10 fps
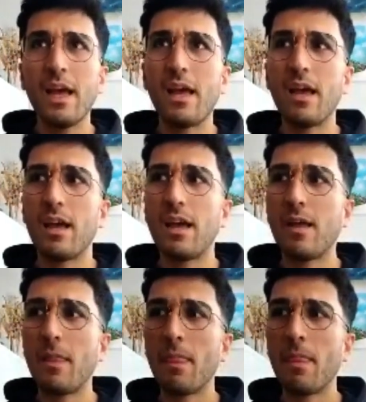
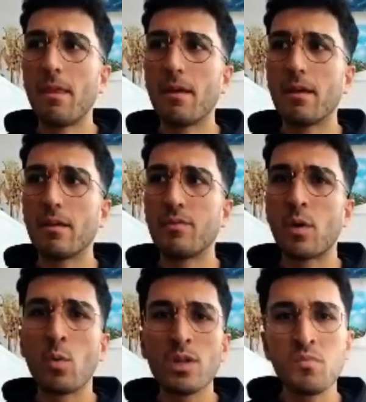and
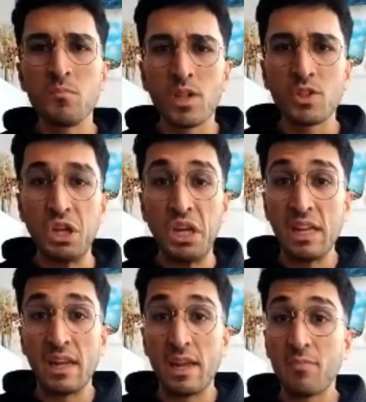there wasn't much
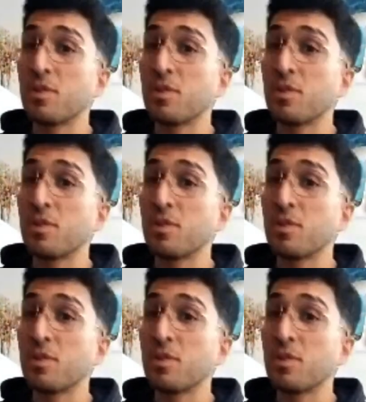healing left.